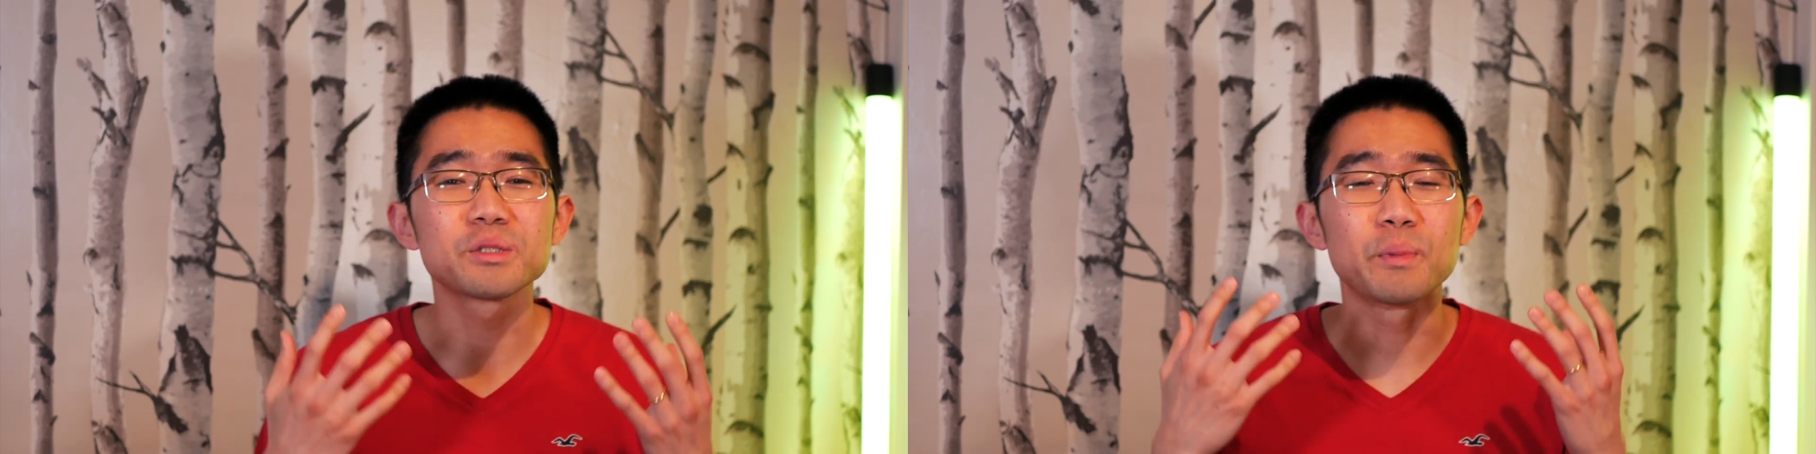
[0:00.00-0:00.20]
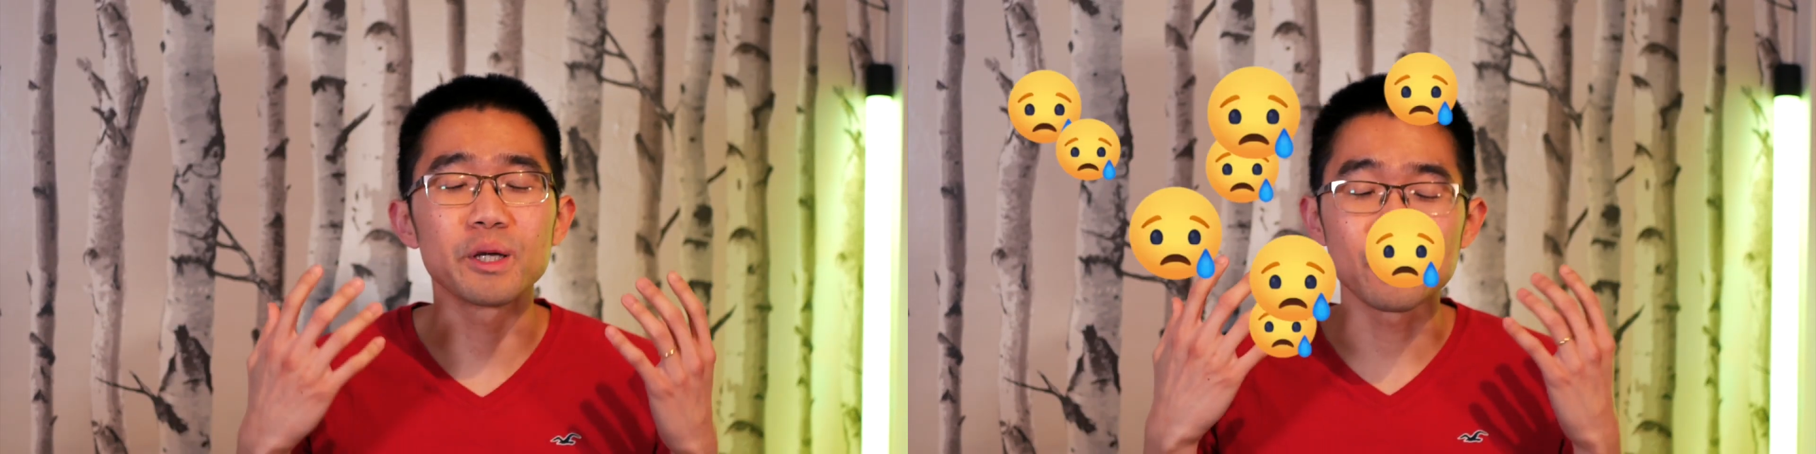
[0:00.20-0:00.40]

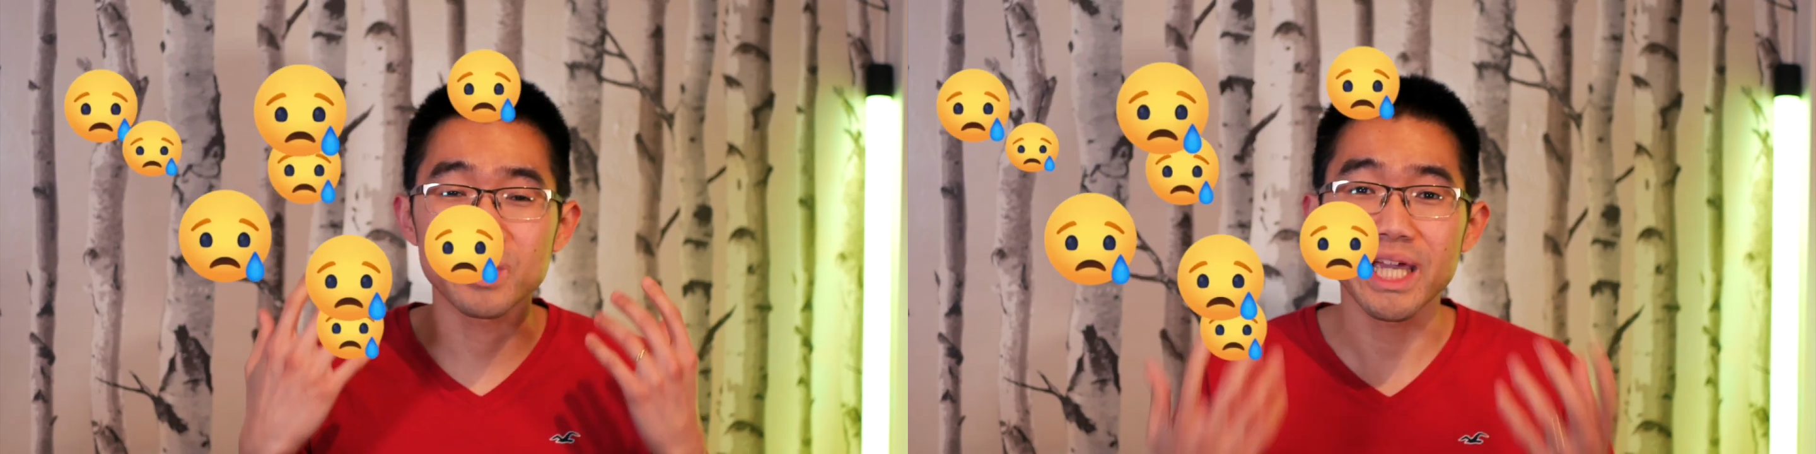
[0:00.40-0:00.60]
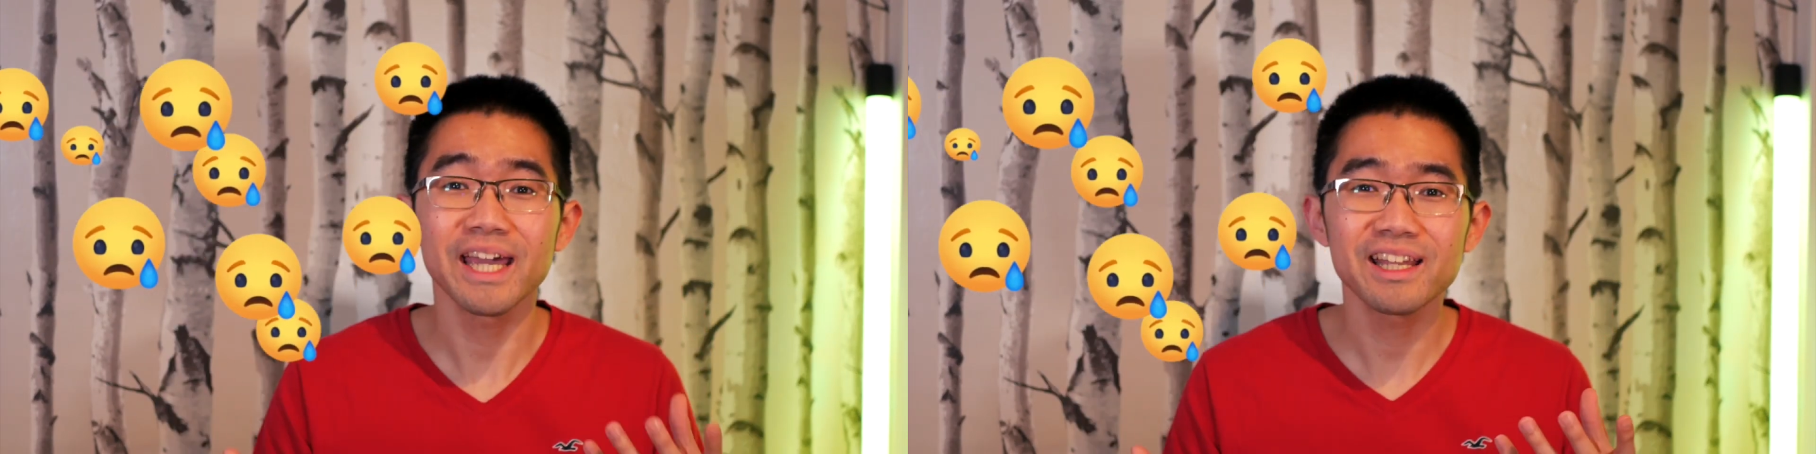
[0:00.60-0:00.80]
but you
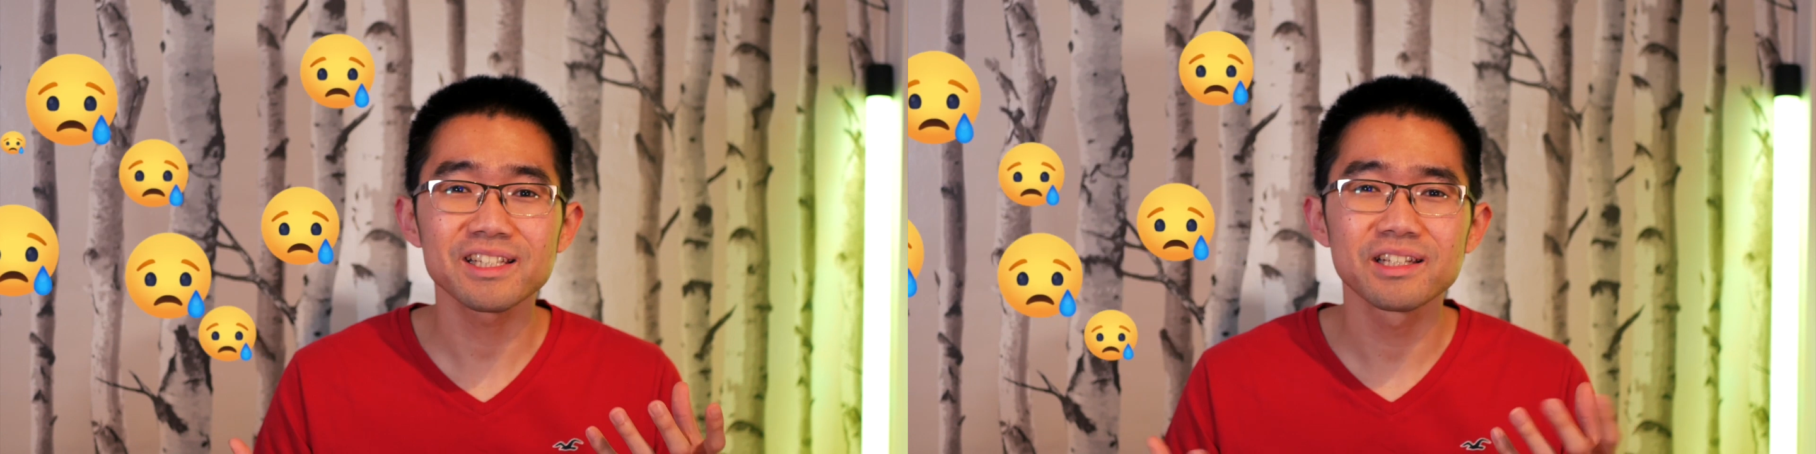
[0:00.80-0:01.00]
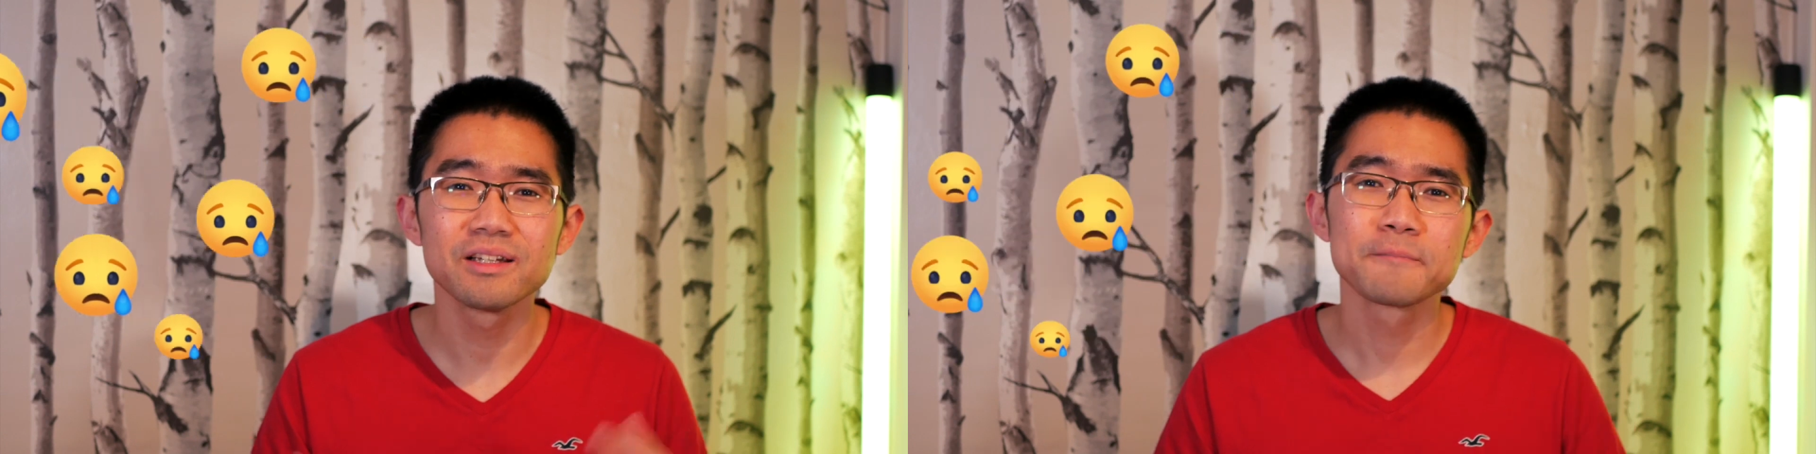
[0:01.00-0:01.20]
can't?